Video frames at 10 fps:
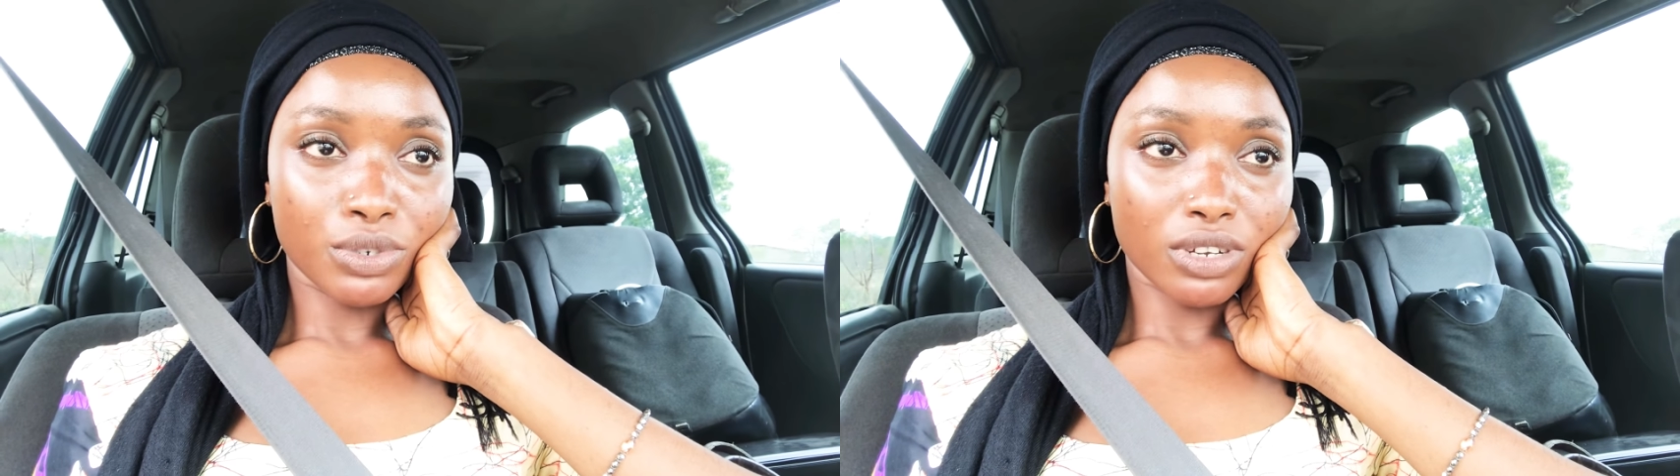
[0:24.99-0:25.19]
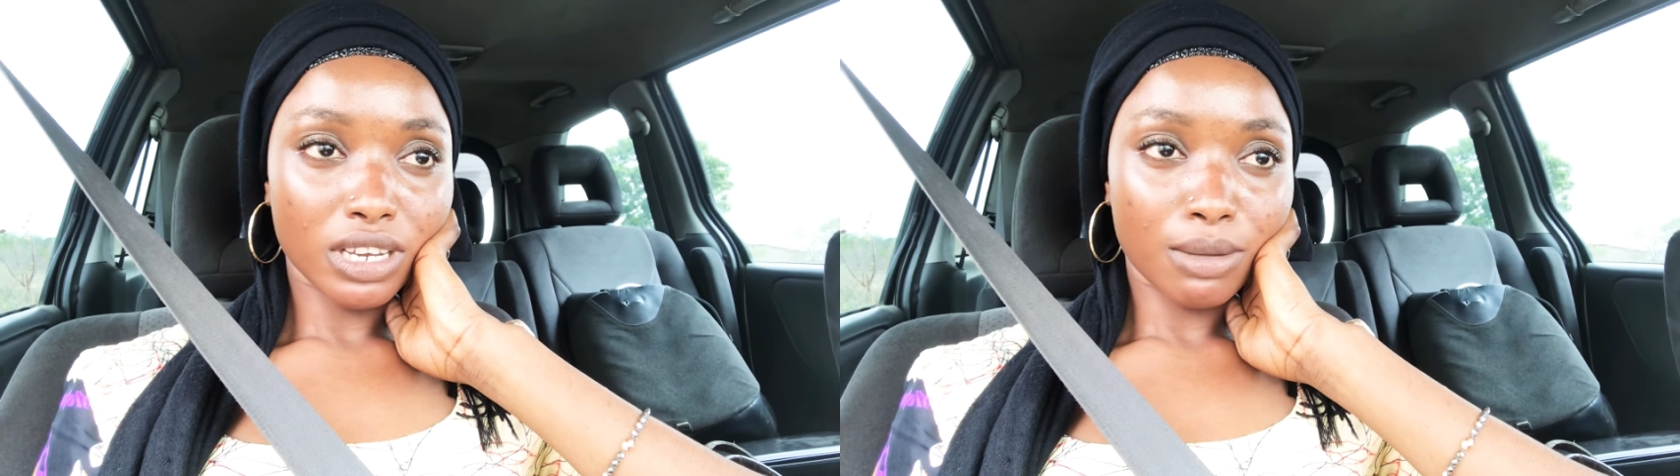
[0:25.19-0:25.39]

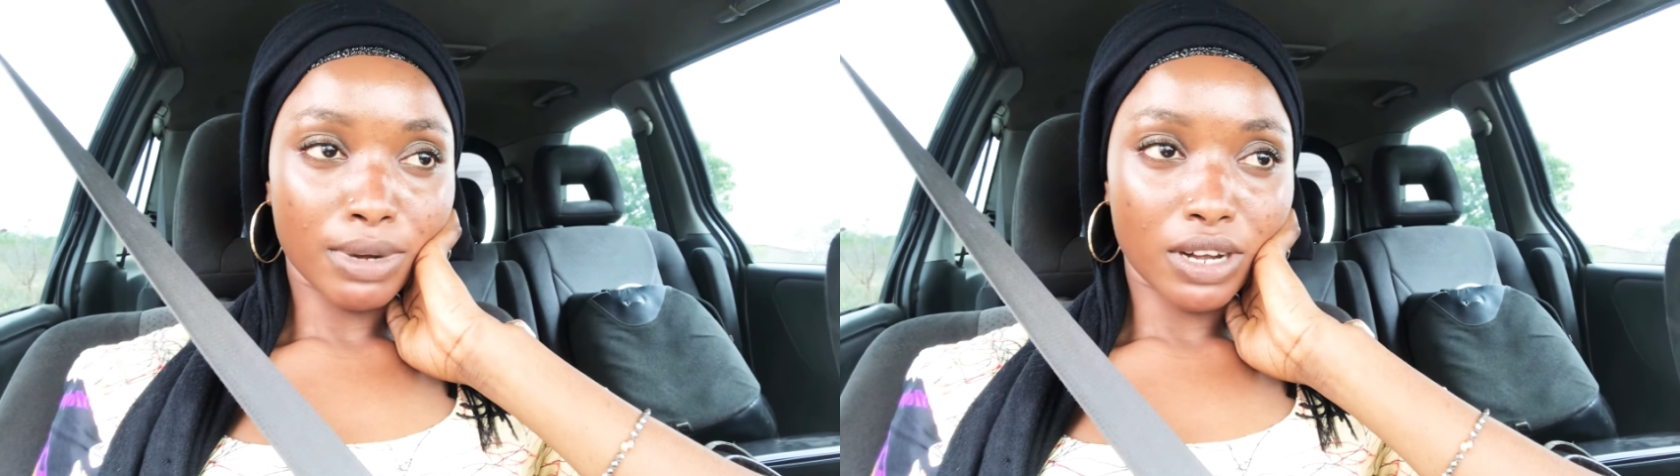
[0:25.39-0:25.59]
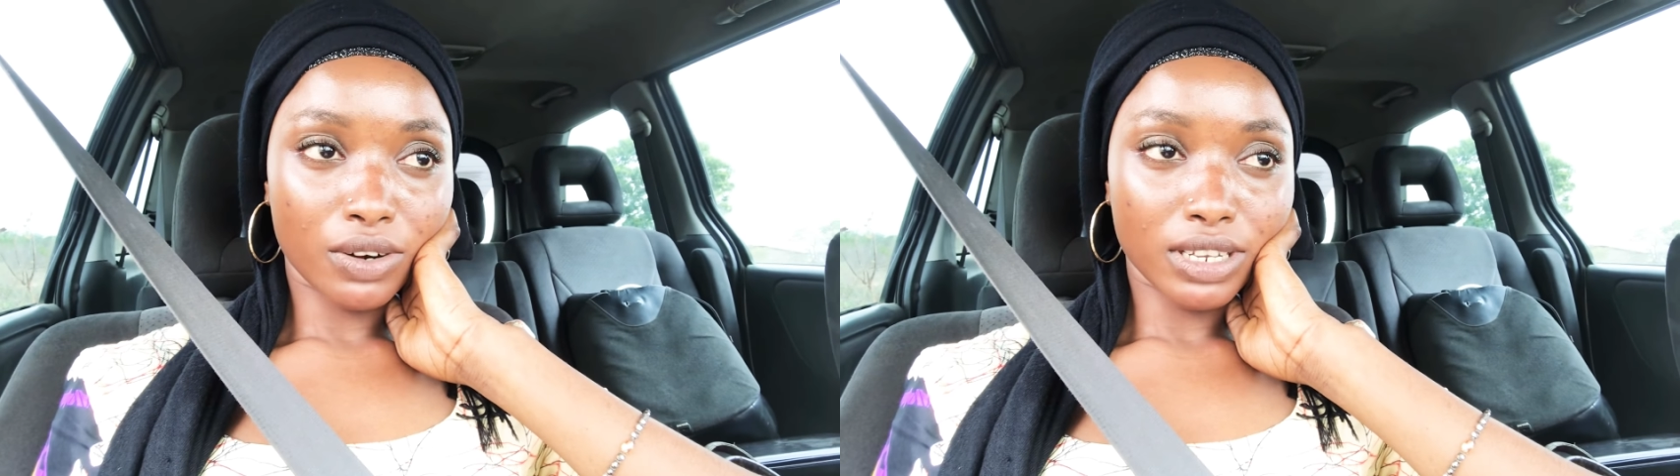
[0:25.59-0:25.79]
talking
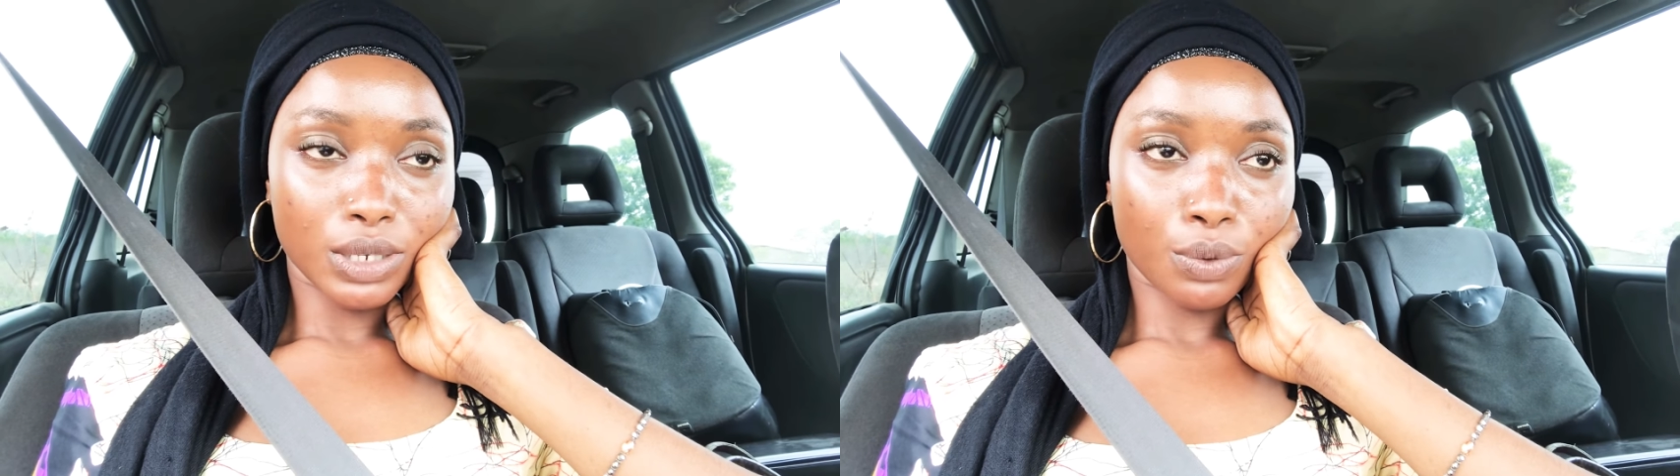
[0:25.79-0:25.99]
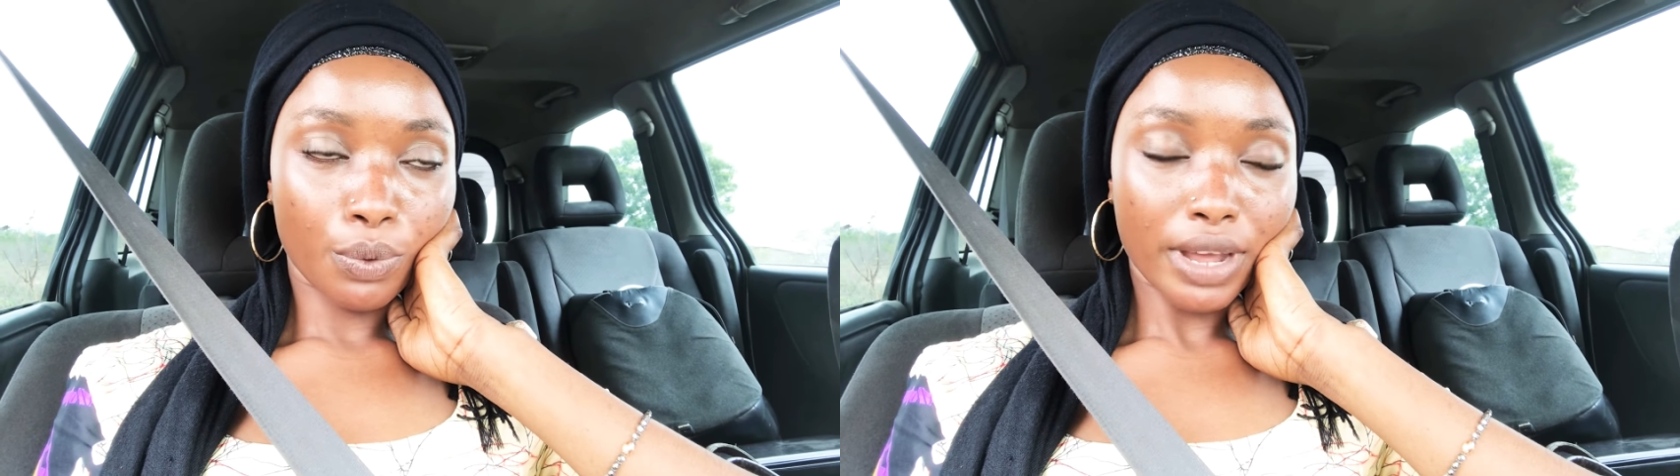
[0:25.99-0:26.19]
about
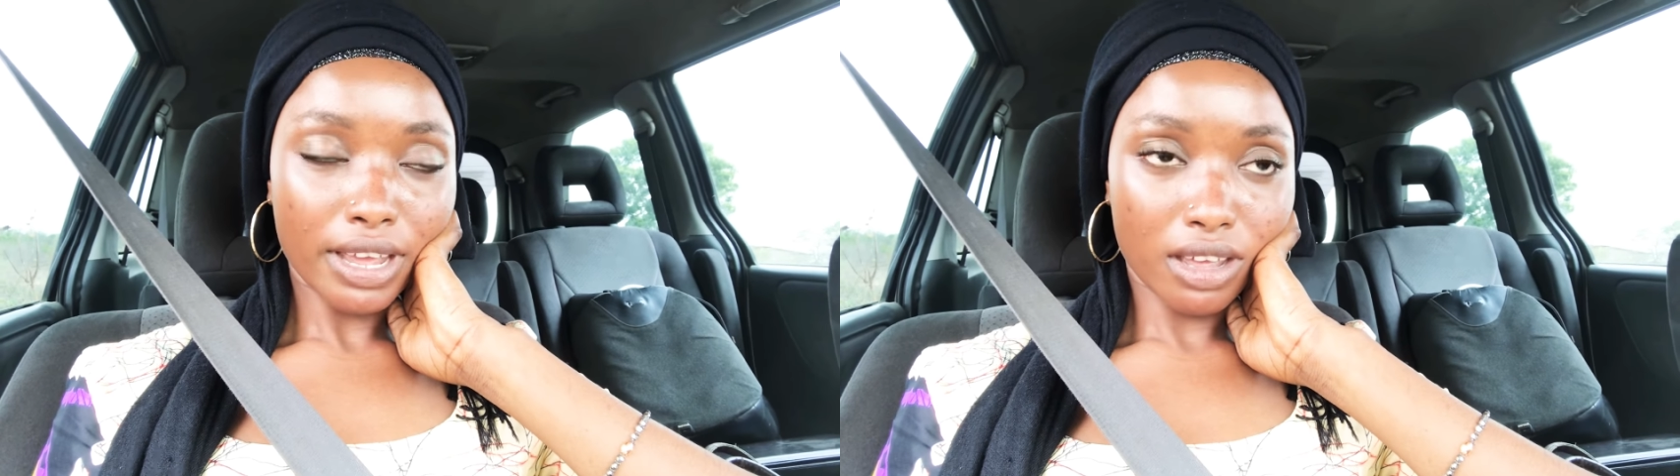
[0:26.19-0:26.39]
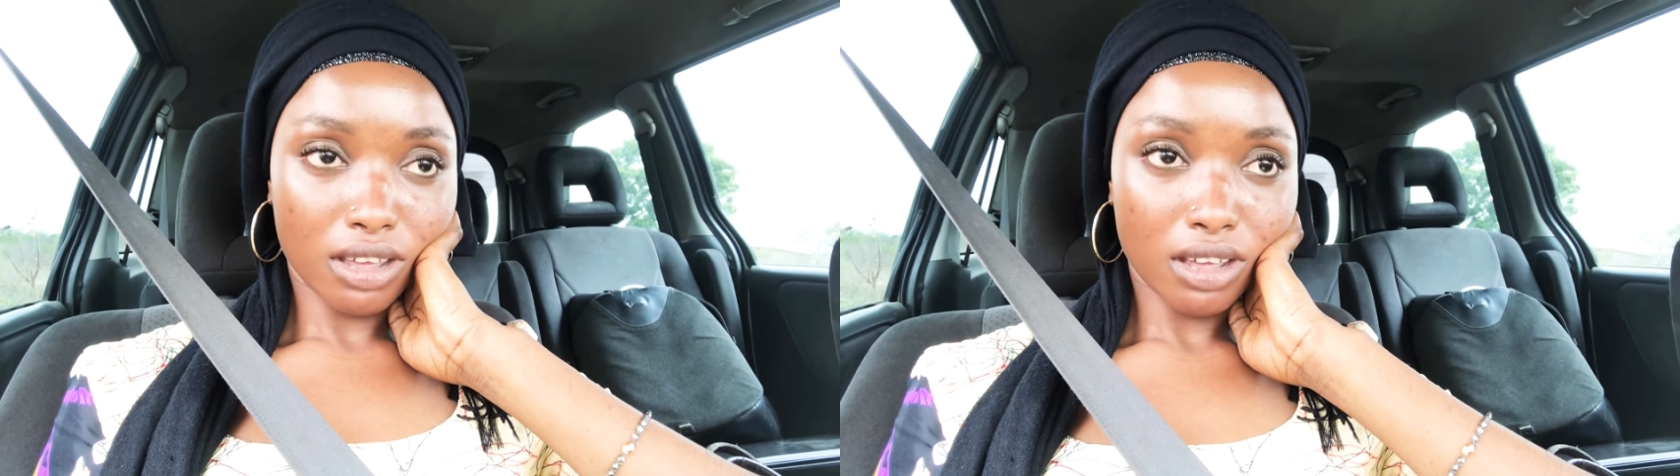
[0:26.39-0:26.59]
is
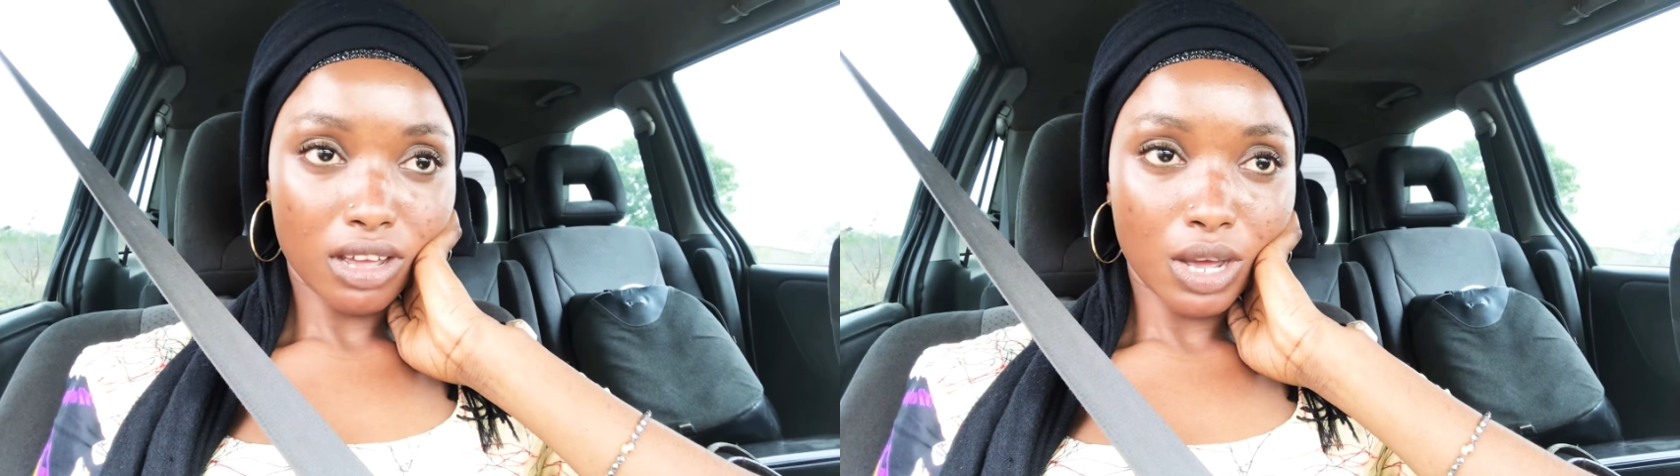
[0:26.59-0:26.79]
where